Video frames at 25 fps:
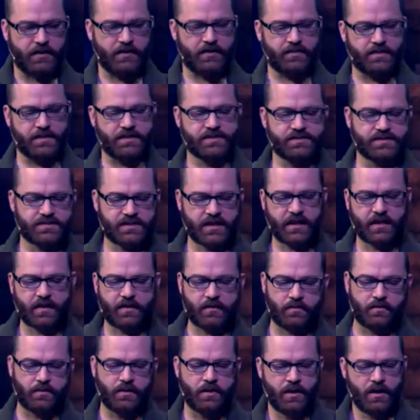in this
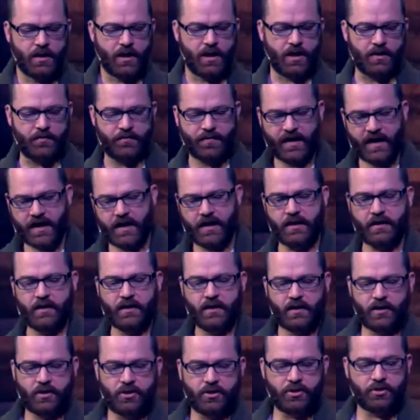town of, hey,
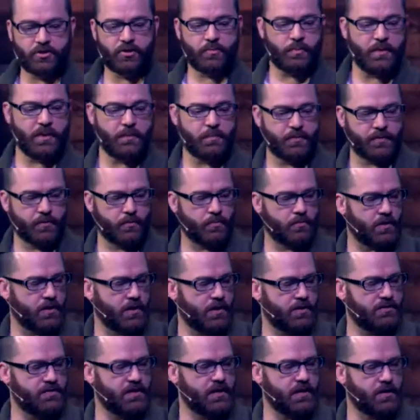you're the people that want
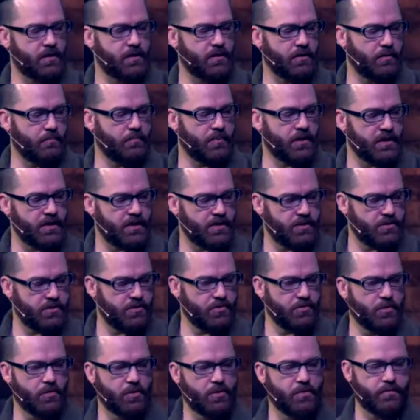to take all our money, you
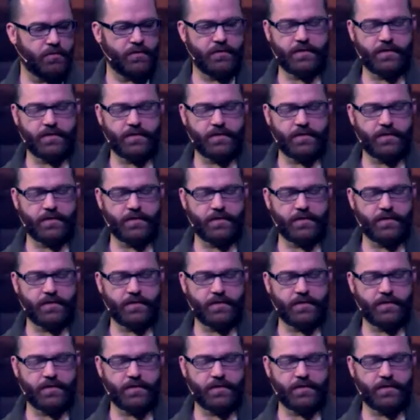go over